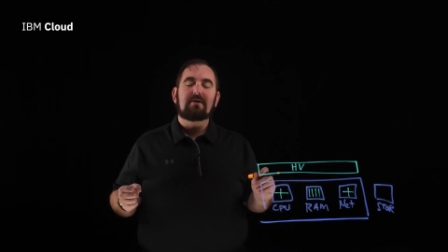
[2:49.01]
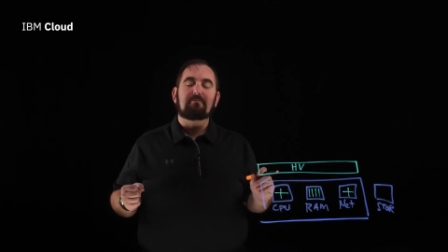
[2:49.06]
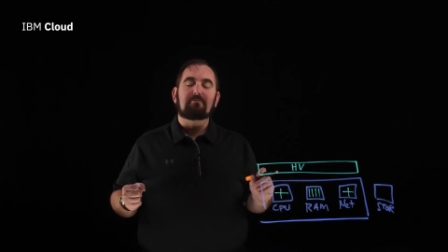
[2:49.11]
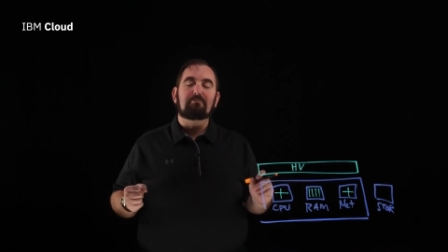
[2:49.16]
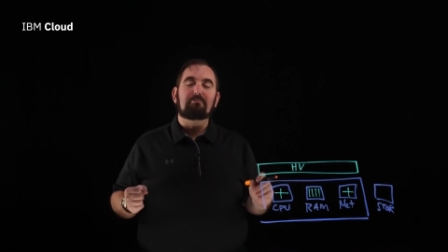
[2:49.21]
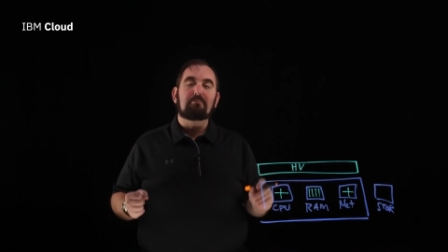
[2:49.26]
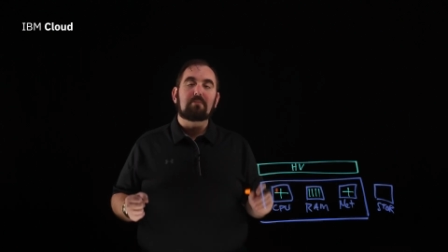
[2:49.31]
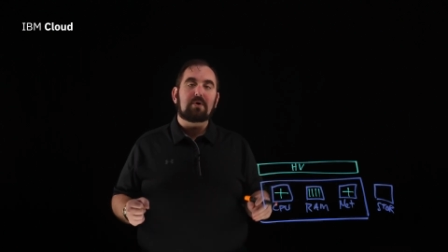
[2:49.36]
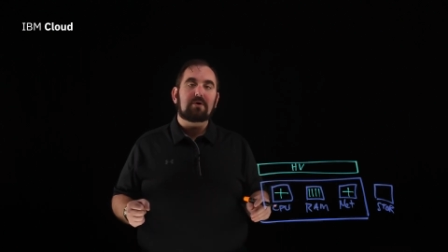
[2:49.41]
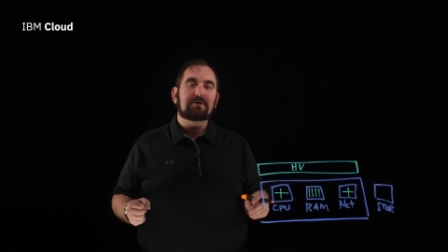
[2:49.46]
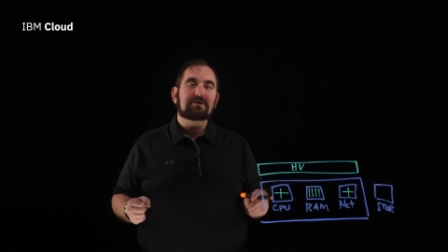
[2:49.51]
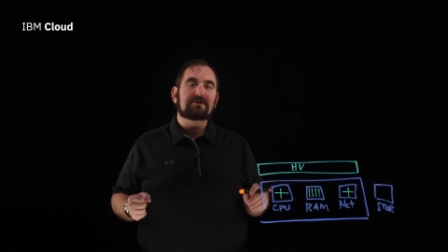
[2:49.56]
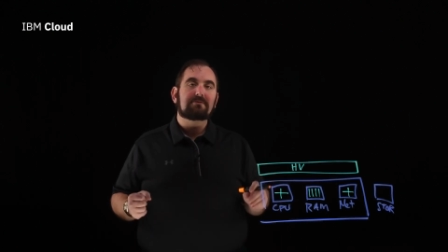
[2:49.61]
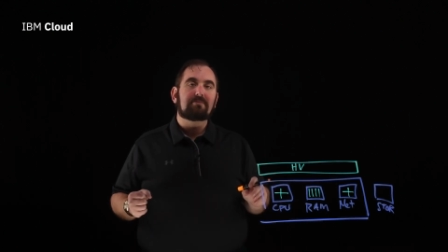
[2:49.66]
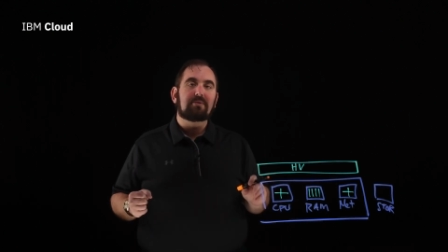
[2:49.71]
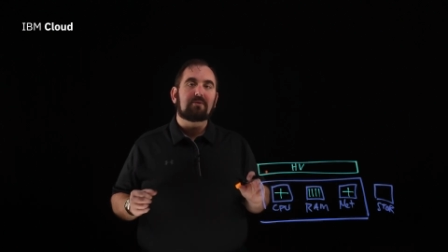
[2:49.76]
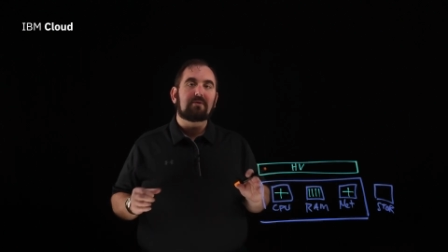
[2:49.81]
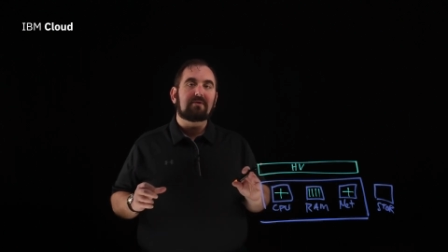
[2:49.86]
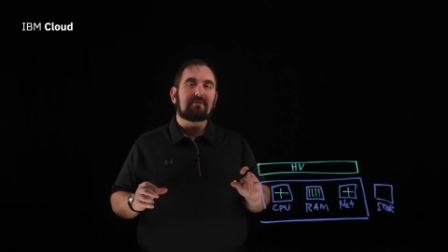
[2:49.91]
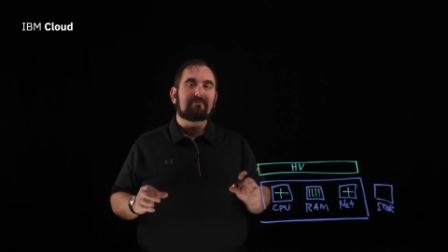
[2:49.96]

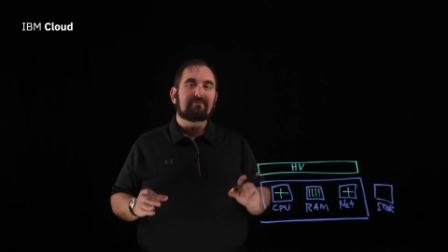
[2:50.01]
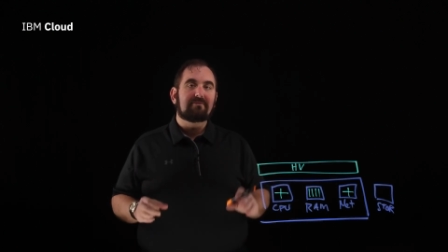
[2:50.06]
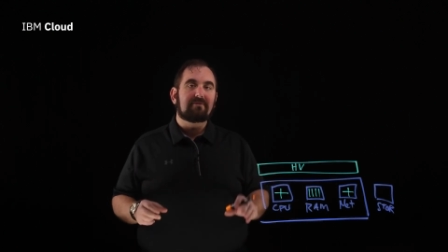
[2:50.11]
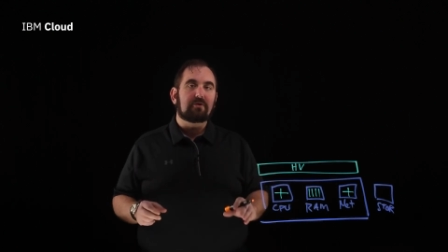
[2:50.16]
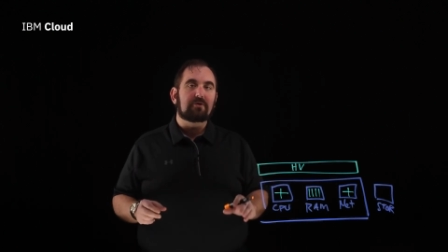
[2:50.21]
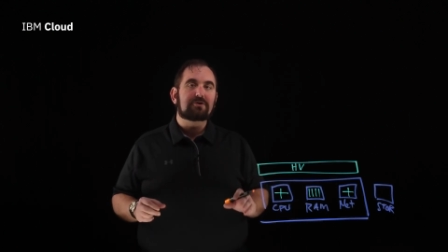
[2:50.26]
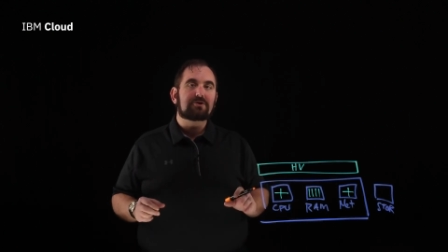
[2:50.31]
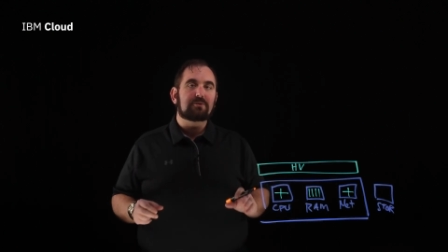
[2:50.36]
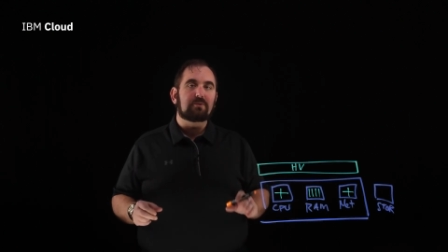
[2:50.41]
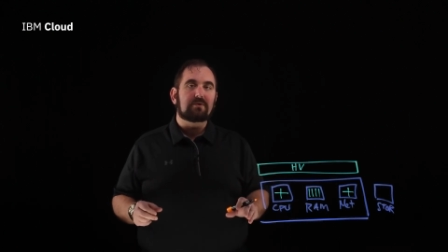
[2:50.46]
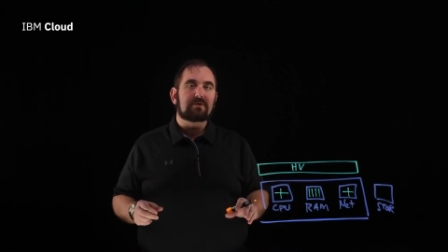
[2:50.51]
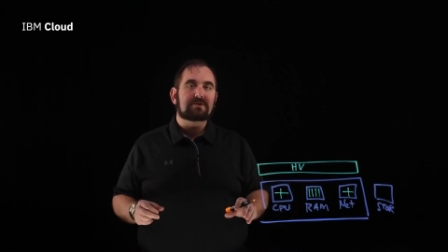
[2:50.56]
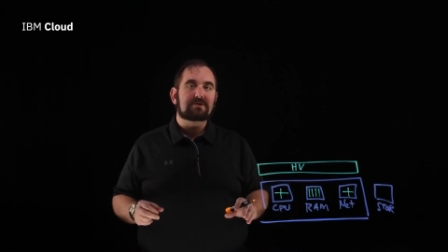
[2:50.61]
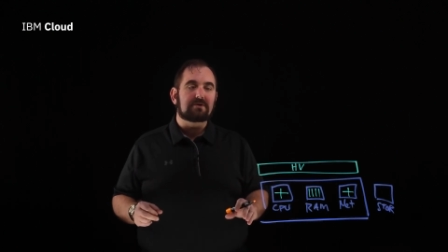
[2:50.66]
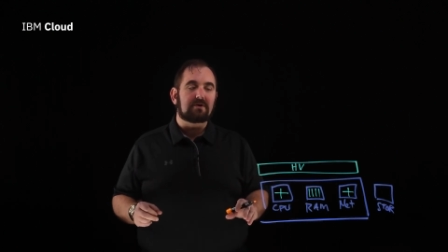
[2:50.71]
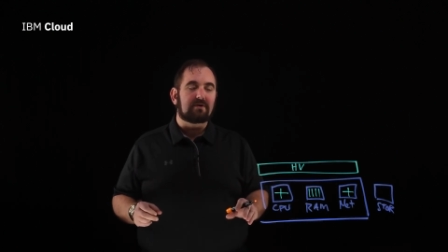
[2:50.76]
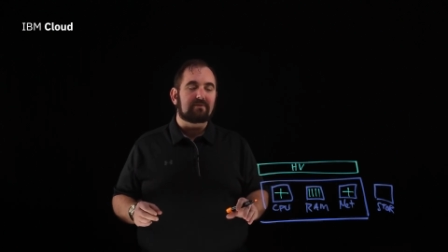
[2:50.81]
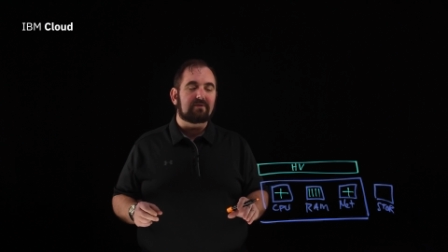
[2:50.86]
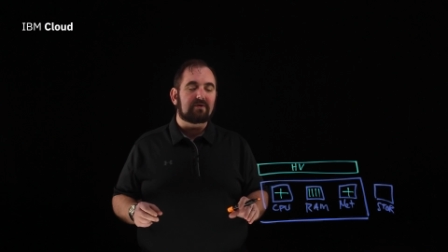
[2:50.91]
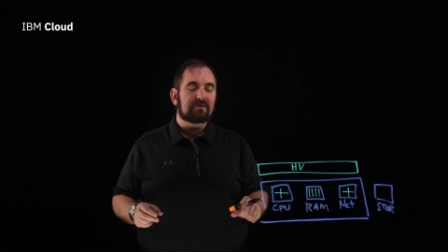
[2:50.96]
multiple virtual
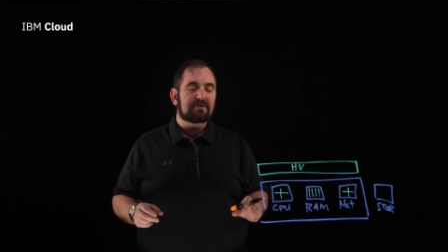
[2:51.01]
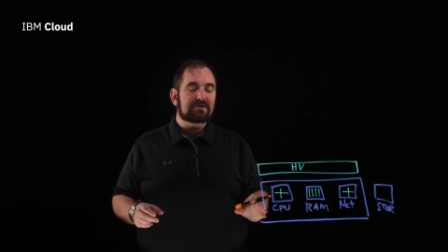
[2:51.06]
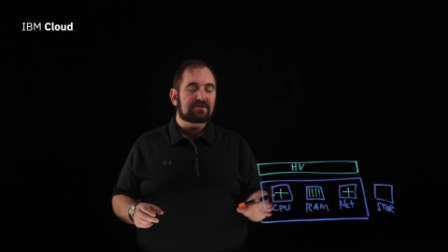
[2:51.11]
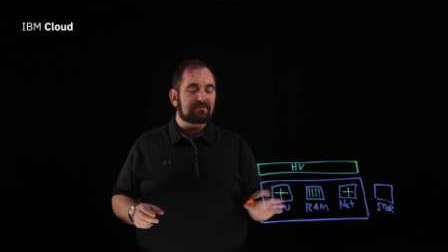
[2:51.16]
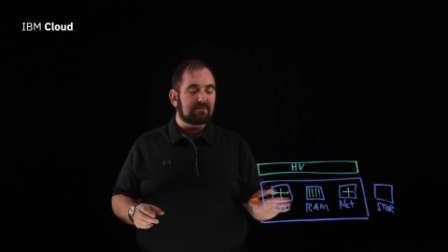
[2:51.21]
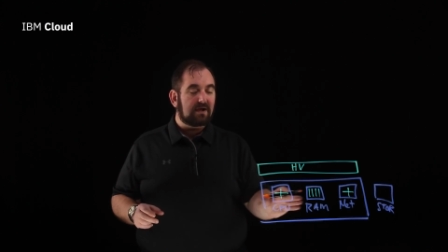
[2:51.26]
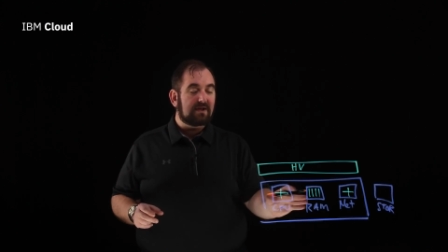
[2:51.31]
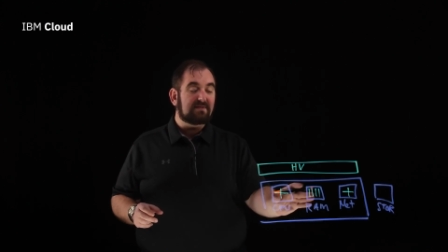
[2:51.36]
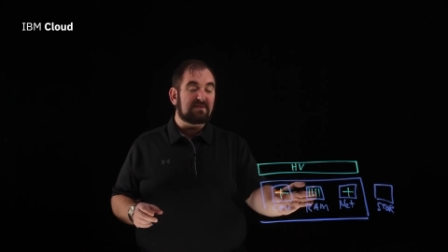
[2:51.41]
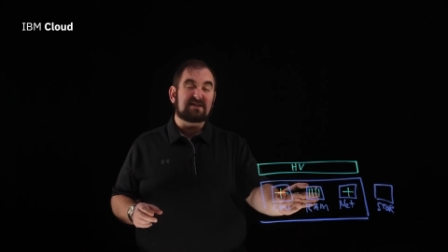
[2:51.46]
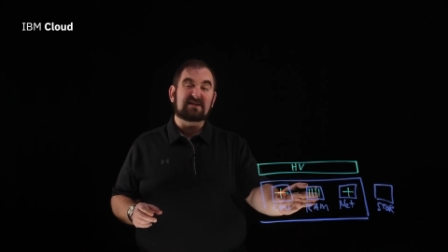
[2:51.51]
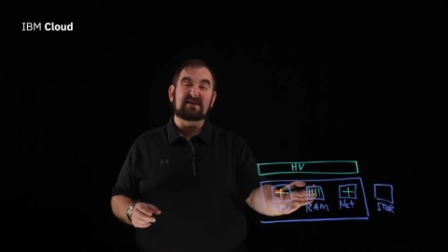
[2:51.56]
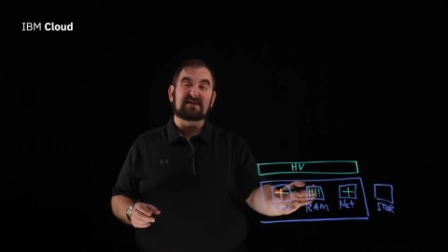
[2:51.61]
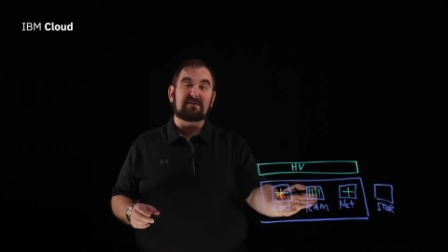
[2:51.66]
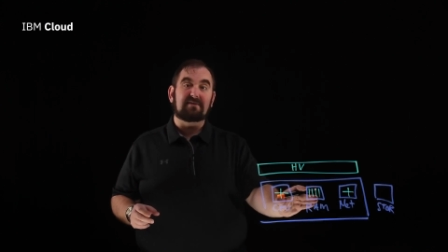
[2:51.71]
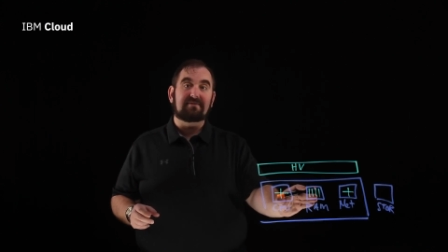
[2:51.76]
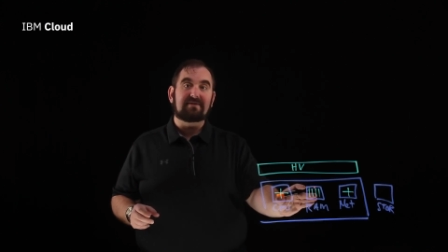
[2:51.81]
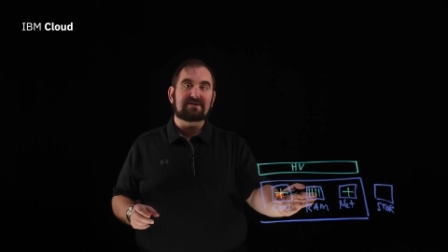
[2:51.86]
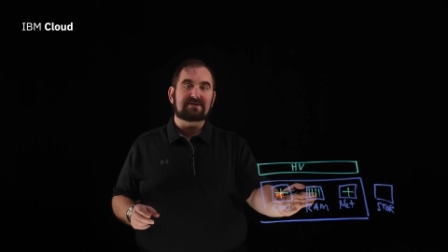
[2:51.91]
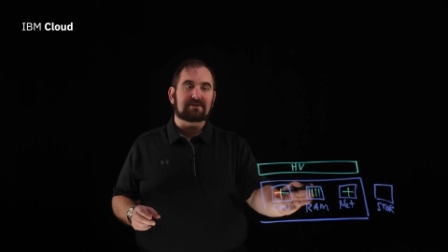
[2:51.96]
servers, right? This is
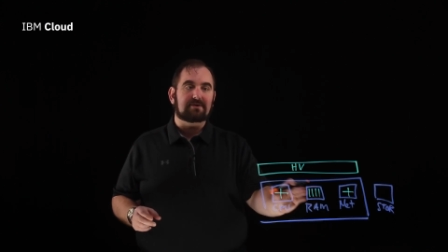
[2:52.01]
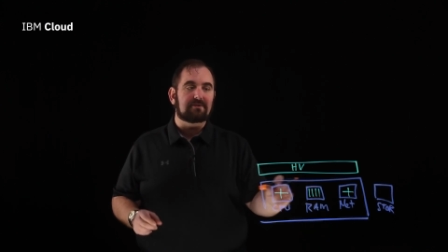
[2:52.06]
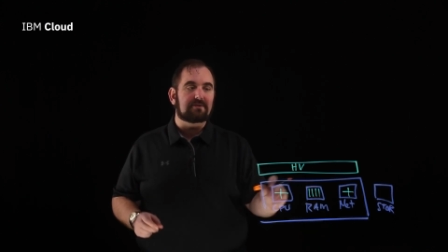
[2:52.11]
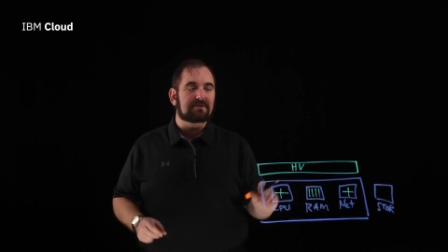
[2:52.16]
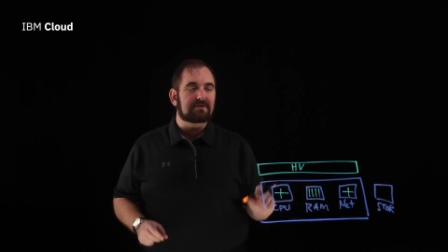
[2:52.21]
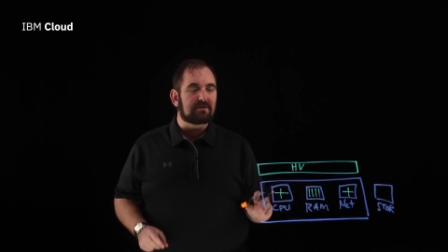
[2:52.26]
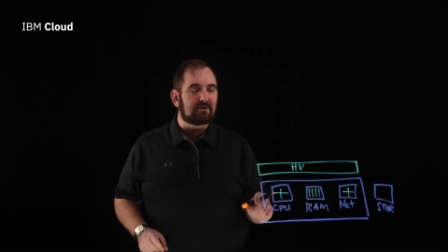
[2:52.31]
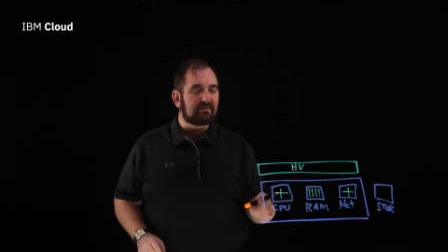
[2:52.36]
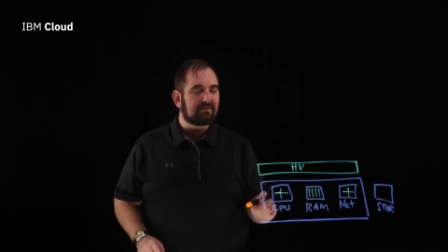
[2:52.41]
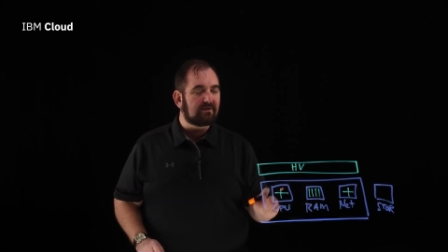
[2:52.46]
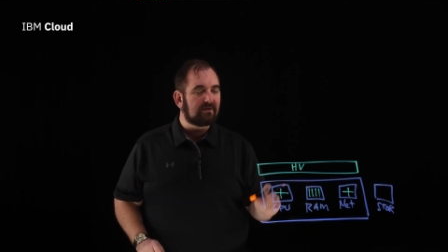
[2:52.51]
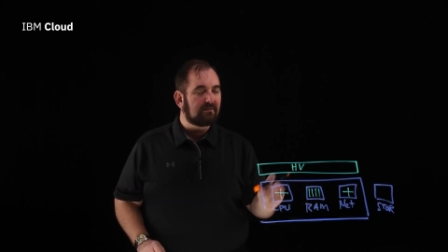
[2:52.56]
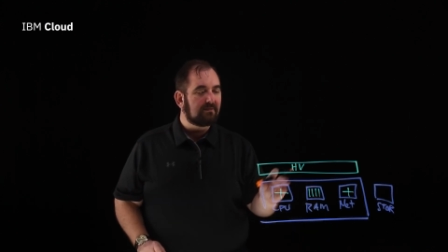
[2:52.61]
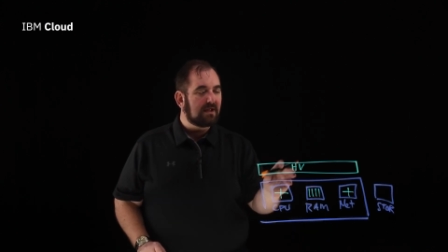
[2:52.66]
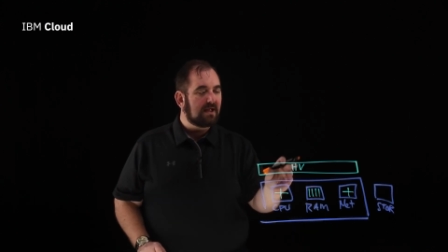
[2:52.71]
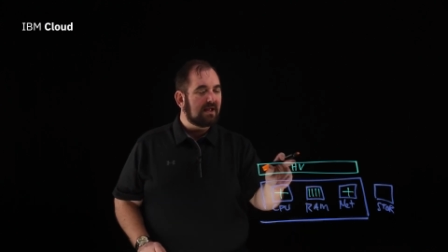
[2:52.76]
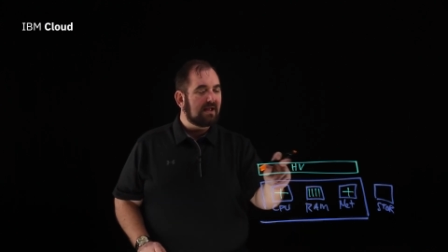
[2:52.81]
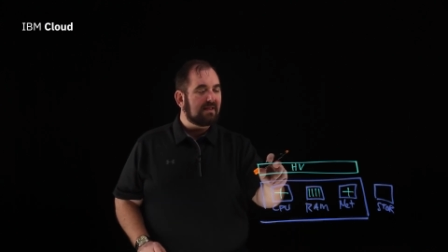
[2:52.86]
a physical server.